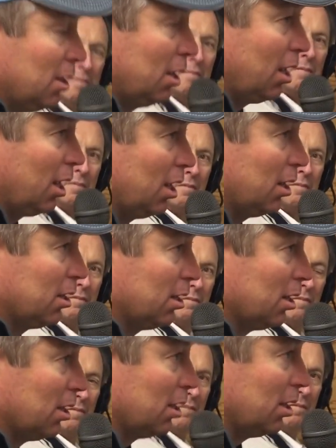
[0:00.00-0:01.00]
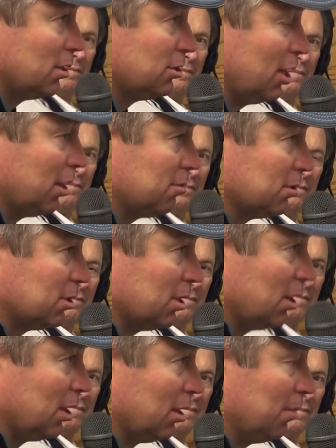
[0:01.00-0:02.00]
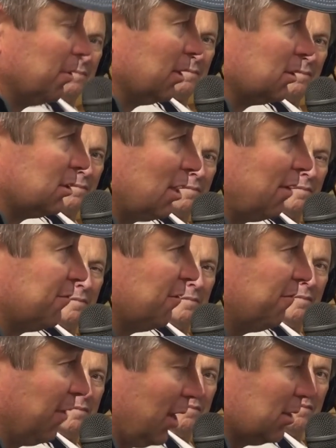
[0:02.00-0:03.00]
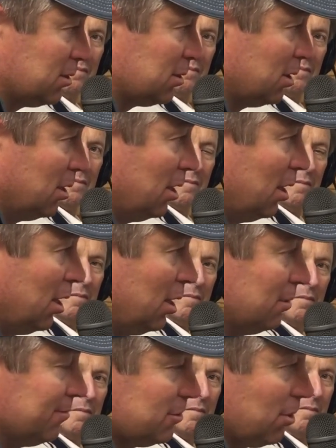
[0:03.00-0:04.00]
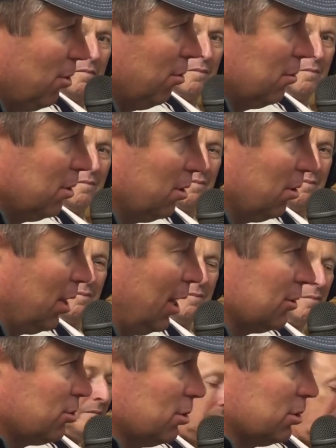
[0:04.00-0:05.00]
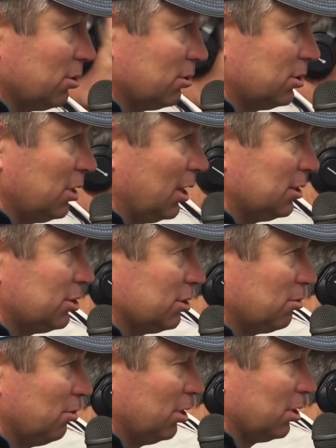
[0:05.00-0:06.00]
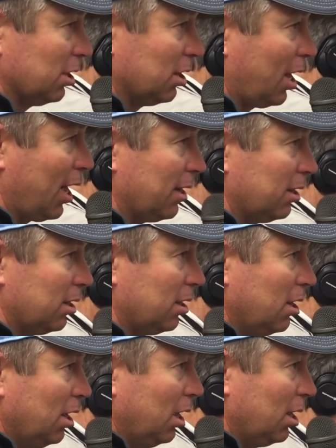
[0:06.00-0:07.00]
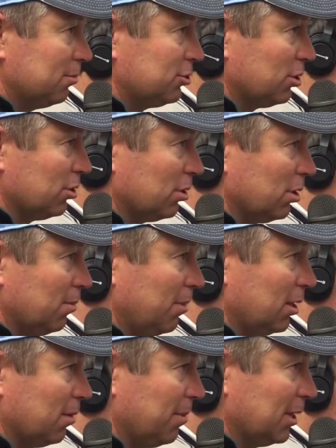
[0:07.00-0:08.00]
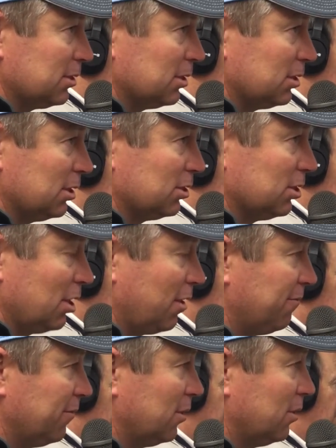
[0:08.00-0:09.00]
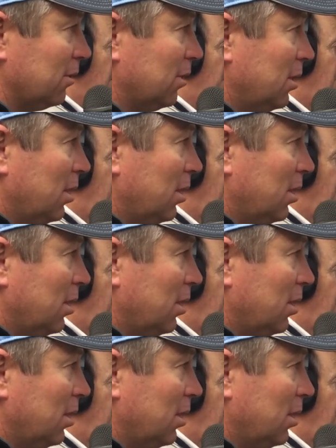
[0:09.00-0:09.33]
and Jake was a little bit in self-defense. And so, you know, the high school association will look at that, and I'm sure they're going to make the best decision they feel